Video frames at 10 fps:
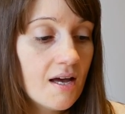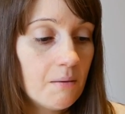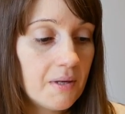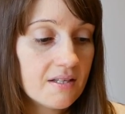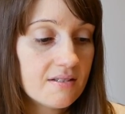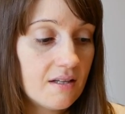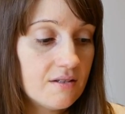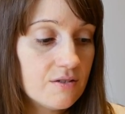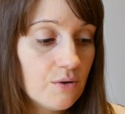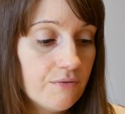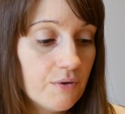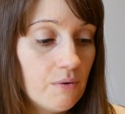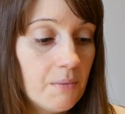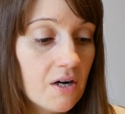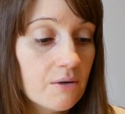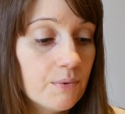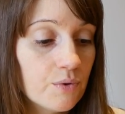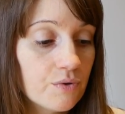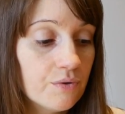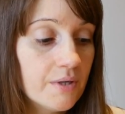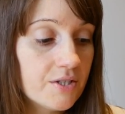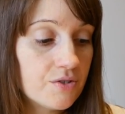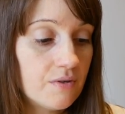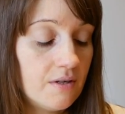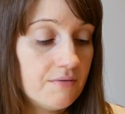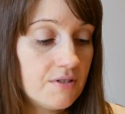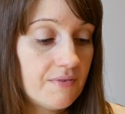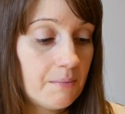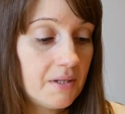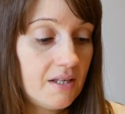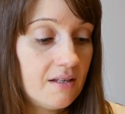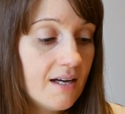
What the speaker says: and make sense of the remarkable, cruel history of his family.